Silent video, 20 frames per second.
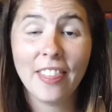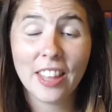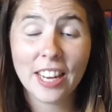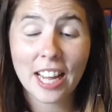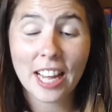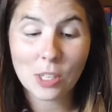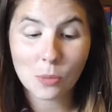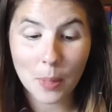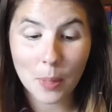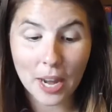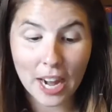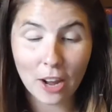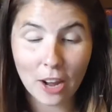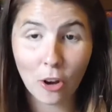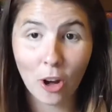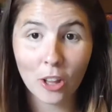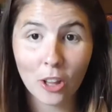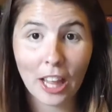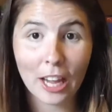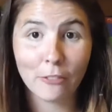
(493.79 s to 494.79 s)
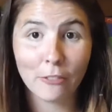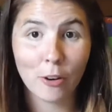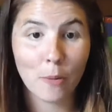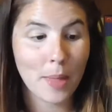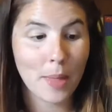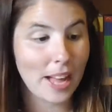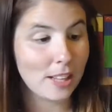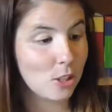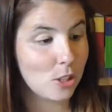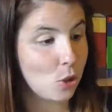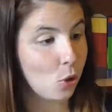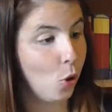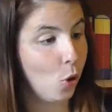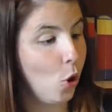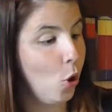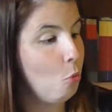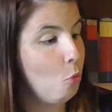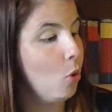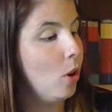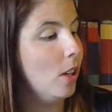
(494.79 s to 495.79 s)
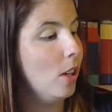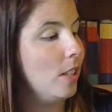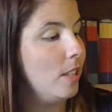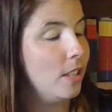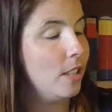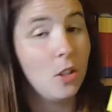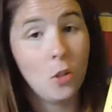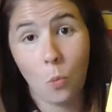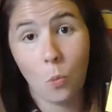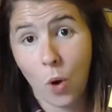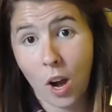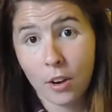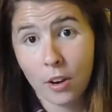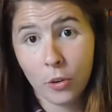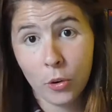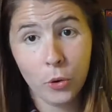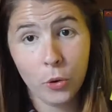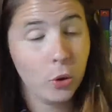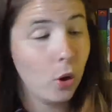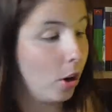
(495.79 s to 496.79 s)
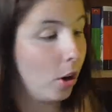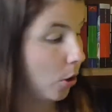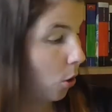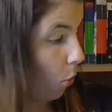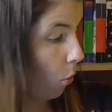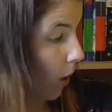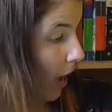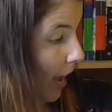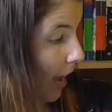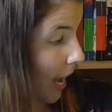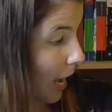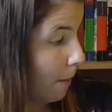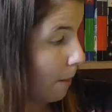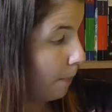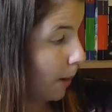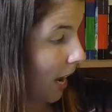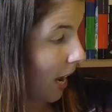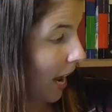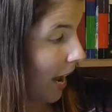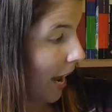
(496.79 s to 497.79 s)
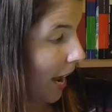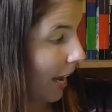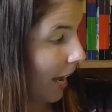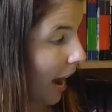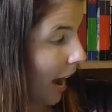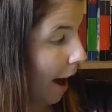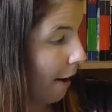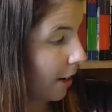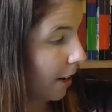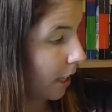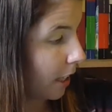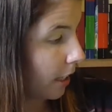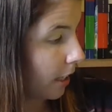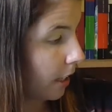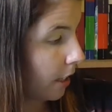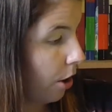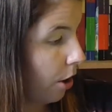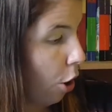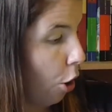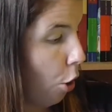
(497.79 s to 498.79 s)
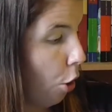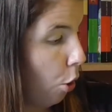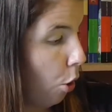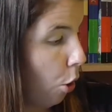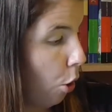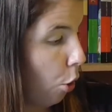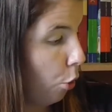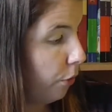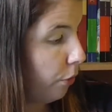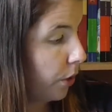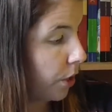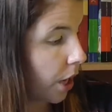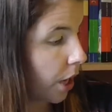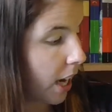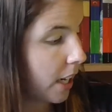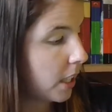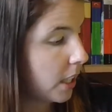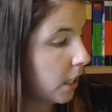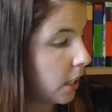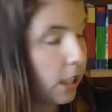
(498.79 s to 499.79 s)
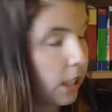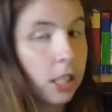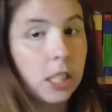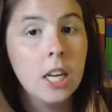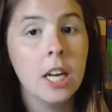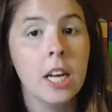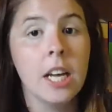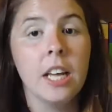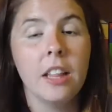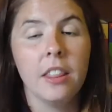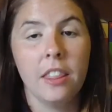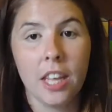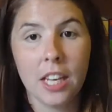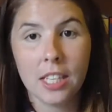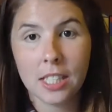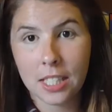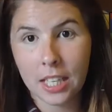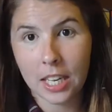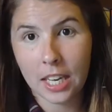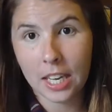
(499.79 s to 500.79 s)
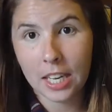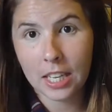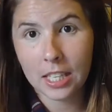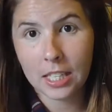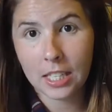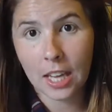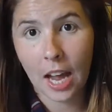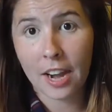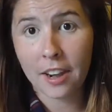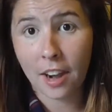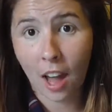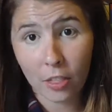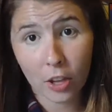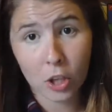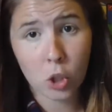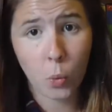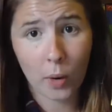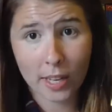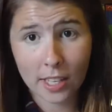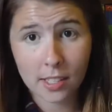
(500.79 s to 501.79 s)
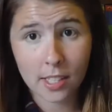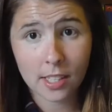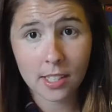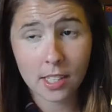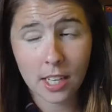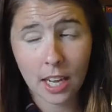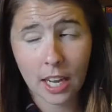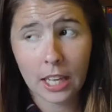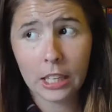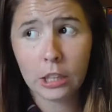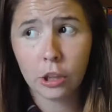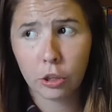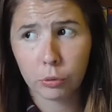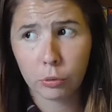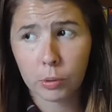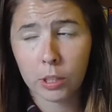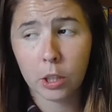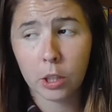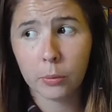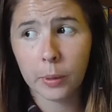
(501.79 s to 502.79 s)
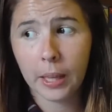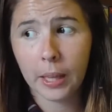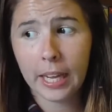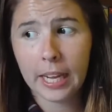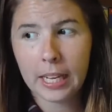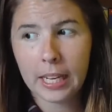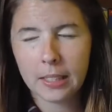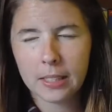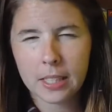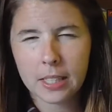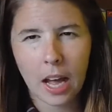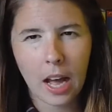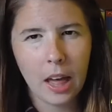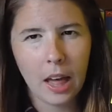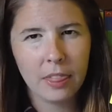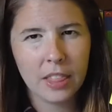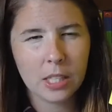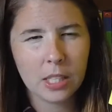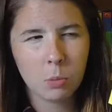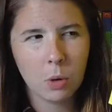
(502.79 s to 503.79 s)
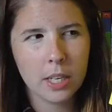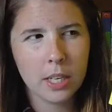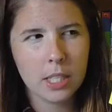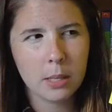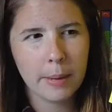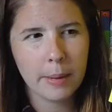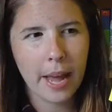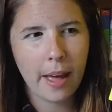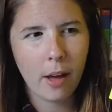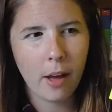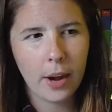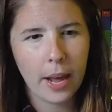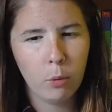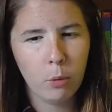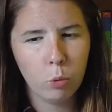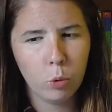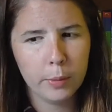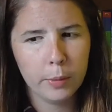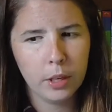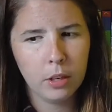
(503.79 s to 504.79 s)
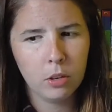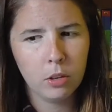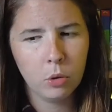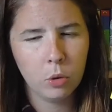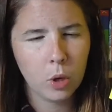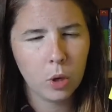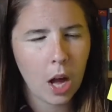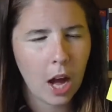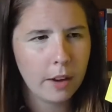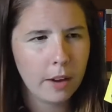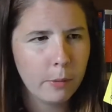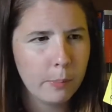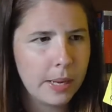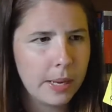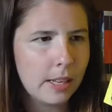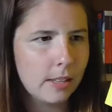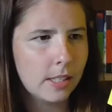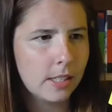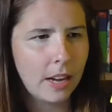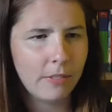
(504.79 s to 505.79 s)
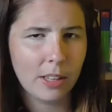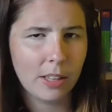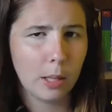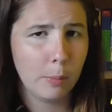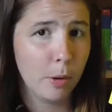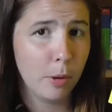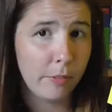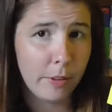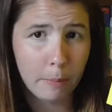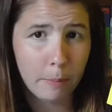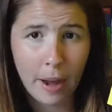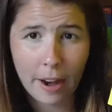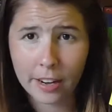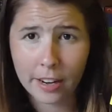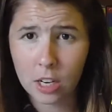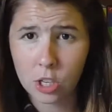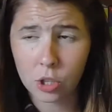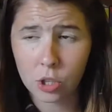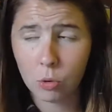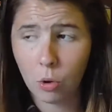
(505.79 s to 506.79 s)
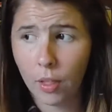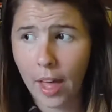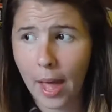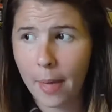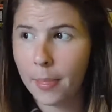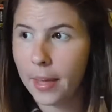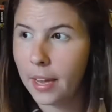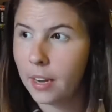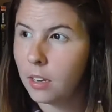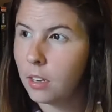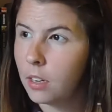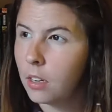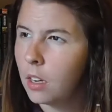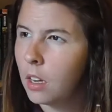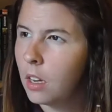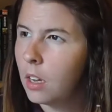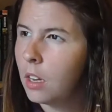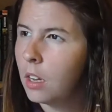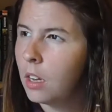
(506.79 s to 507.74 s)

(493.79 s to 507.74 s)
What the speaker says: And the next one that I got like from that store was The One Who Got Away by Carolyn Overnighten. This is another 2016 thriller release. This one is about a woman who kind of appears to have like the perfect marriage and all that, and then